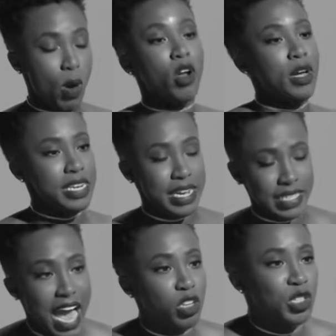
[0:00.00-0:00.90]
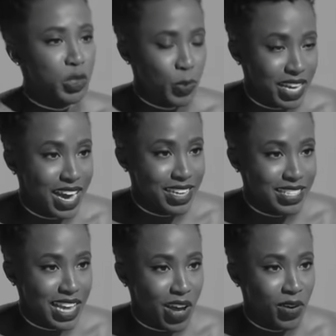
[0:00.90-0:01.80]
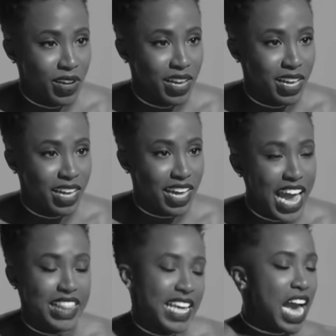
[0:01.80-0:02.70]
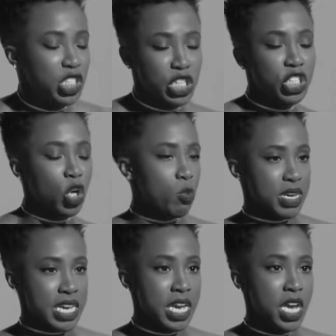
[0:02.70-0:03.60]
out on dates actually with guys now, and they actually show me,